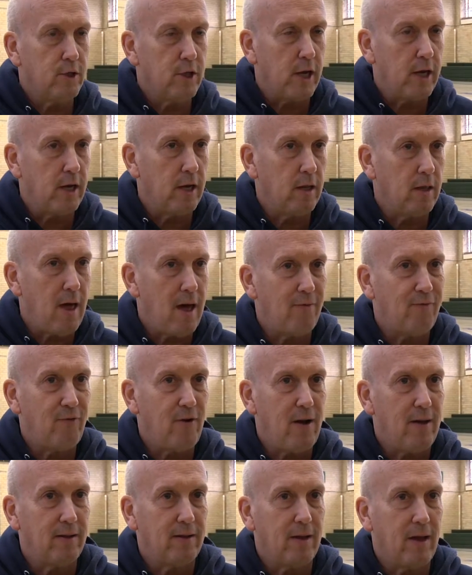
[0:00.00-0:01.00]
Jaden
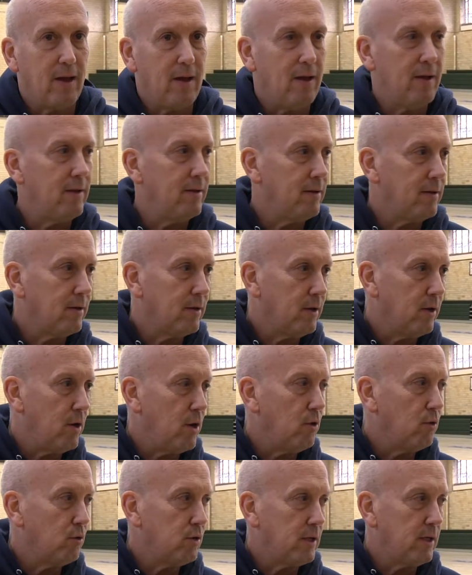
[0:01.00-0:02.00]

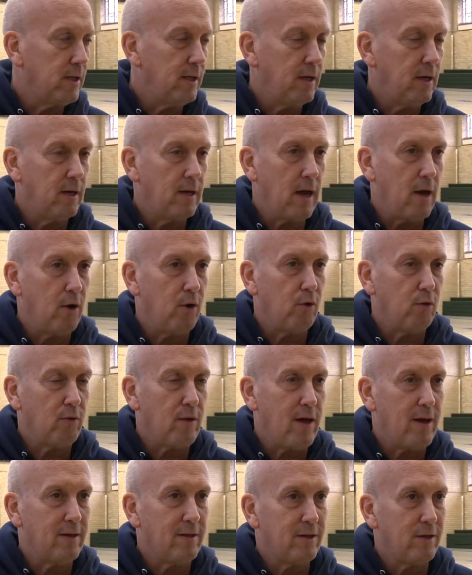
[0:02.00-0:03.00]
LaFontaine, she got hurt
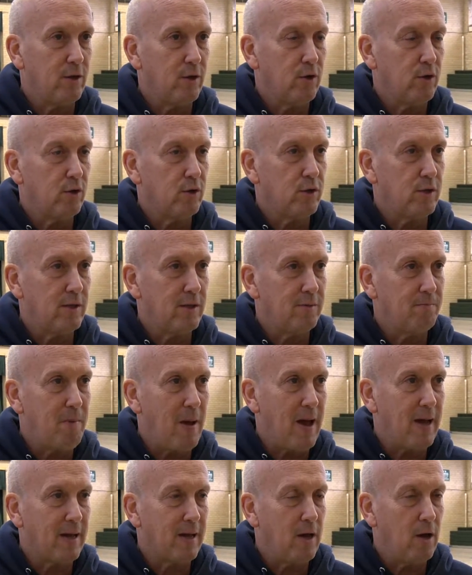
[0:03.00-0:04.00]
last year. She's
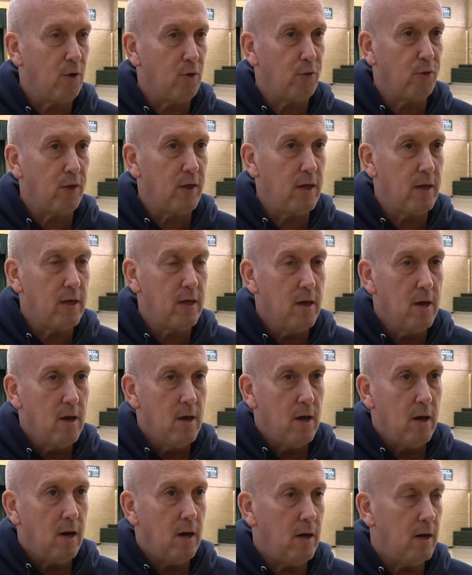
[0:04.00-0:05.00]
back healthy.
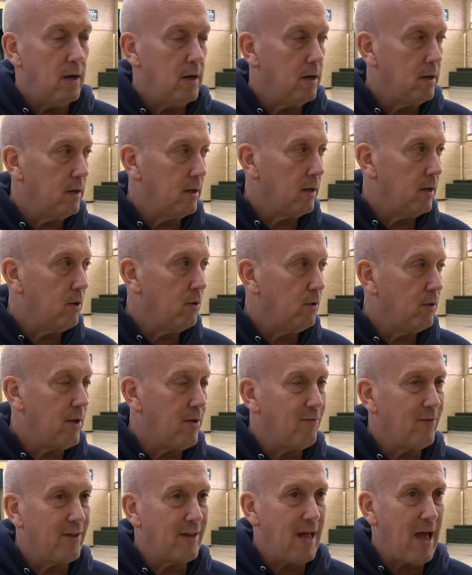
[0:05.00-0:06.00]

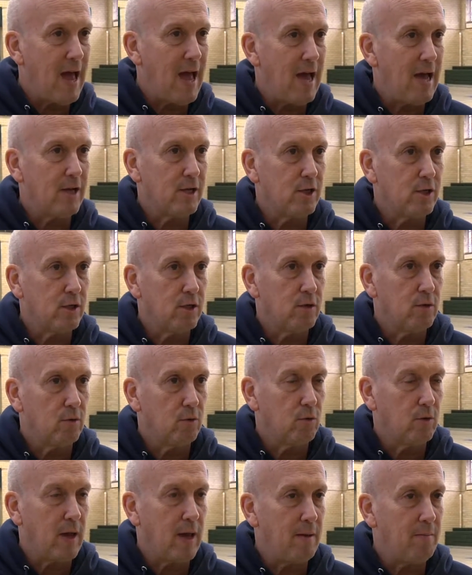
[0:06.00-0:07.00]
Devin Dash,
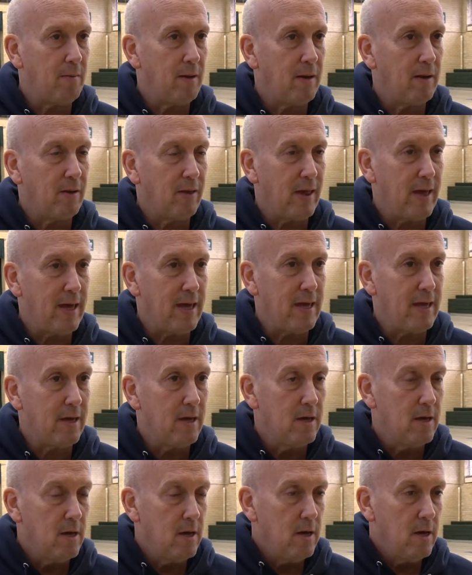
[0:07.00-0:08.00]
who came in late,
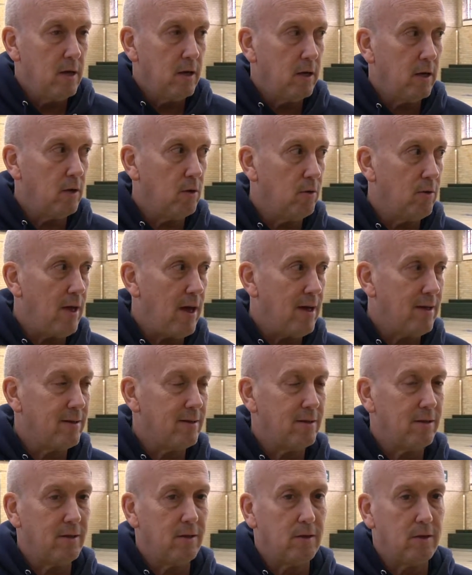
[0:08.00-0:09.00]
last